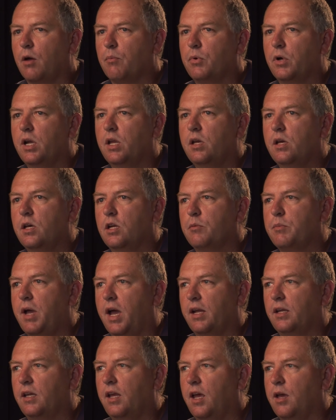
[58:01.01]
felt pretty good
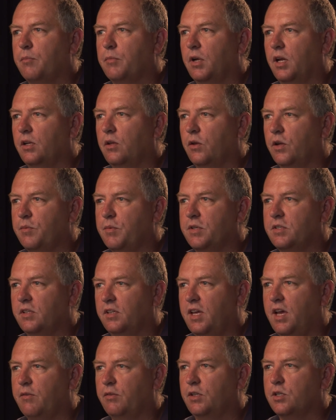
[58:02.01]
about that, but I told him, I
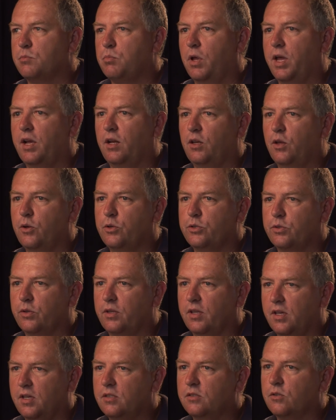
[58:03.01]
said, "Dad, with this plant
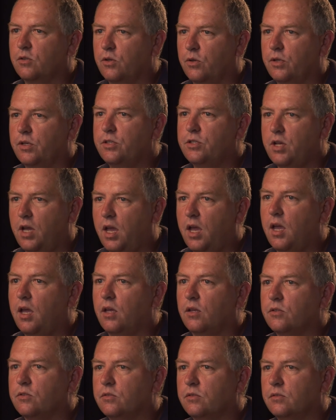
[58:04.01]
closure, things are going to
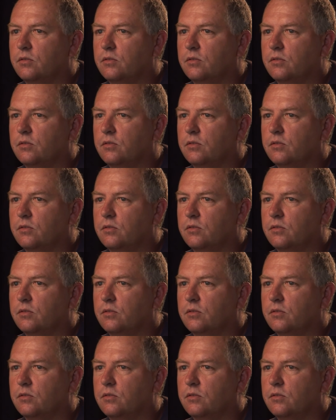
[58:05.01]
change.